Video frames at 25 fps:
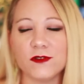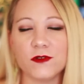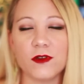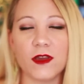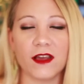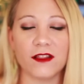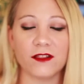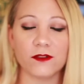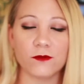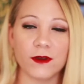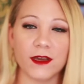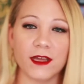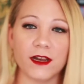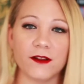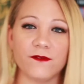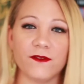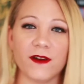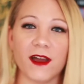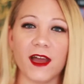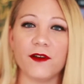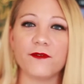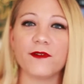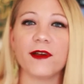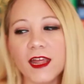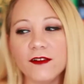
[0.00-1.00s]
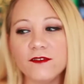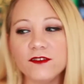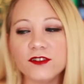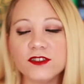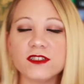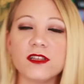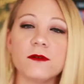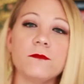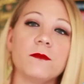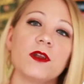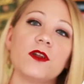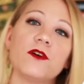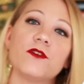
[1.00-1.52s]
So yeah, 3 out of 5. Kind of
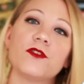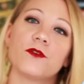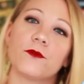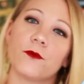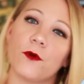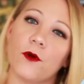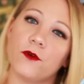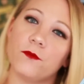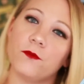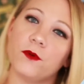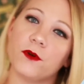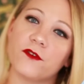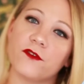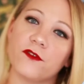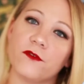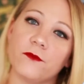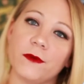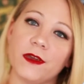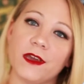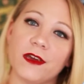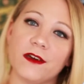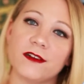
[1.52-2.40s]
just a middle of the road book for me,